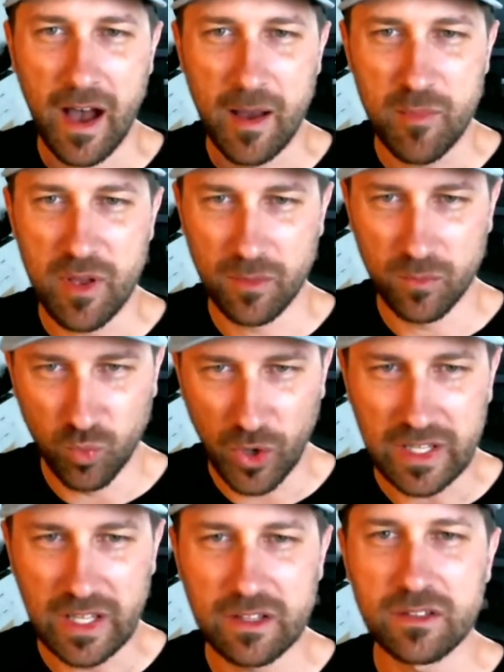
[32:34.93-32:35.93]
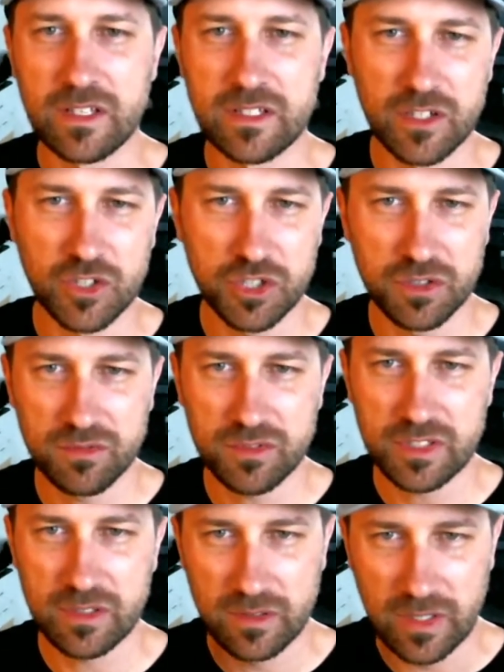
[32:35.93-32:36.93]
I'm running into these
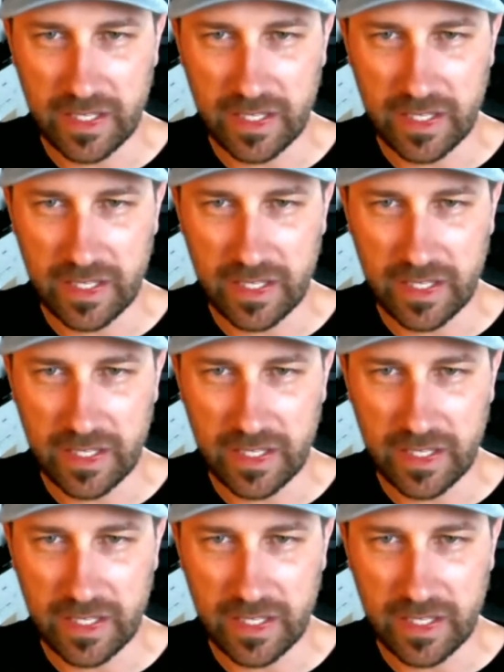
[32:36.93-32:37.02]
issues.